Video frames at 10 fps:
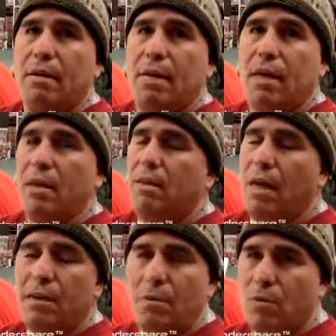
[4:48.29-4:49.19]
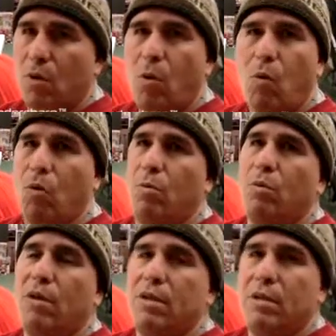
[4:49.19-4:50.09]
And he thought that was a horrible
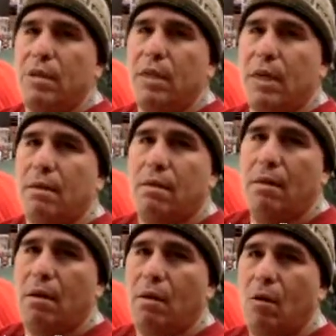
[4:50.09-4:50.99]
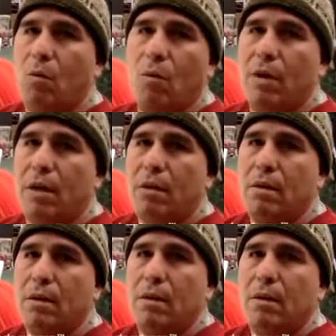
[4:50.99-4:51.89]
reason to get awarded.
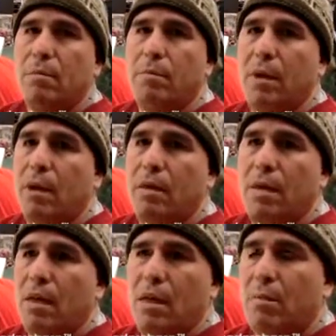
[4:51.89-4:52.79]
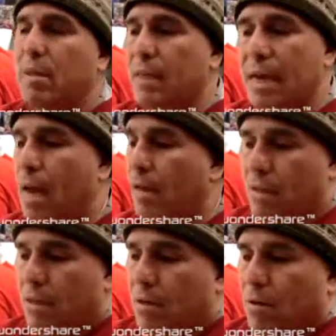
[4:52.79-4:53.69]
But I mean, the guy,
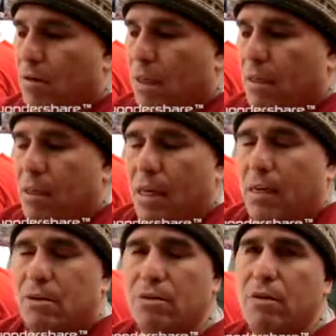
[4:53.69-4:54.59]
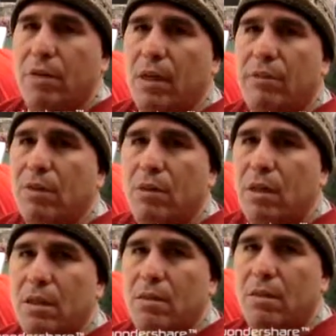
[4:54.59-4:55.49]
he deserved it, even though he
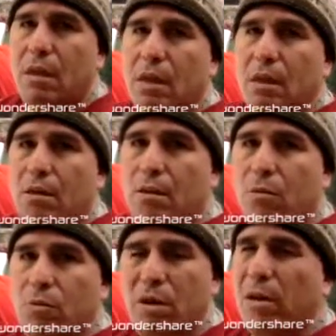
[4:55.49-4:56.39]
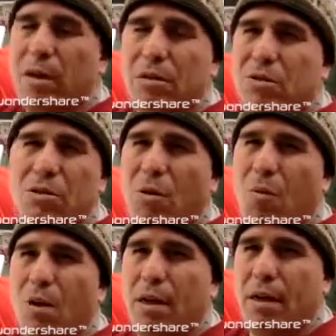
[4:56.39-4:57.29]
doesn't. Real heroes don't
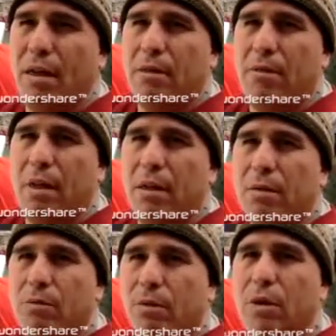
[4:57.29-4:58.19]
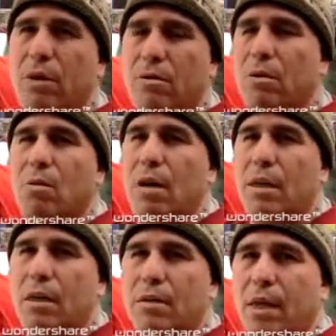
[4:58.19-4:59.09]
want anything. Real heroes don't want
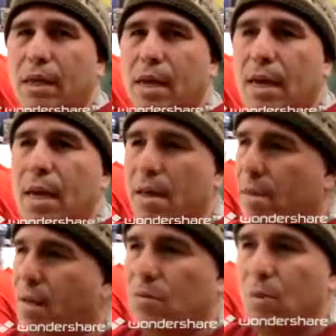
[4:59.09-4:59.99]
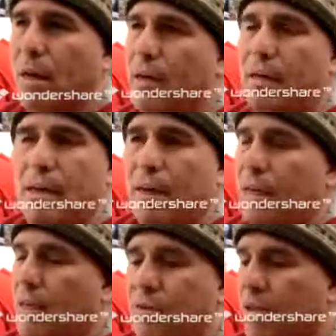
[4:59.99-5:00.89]
anything, and that's why
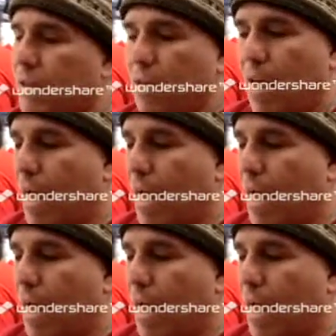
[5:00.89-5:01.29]
he just.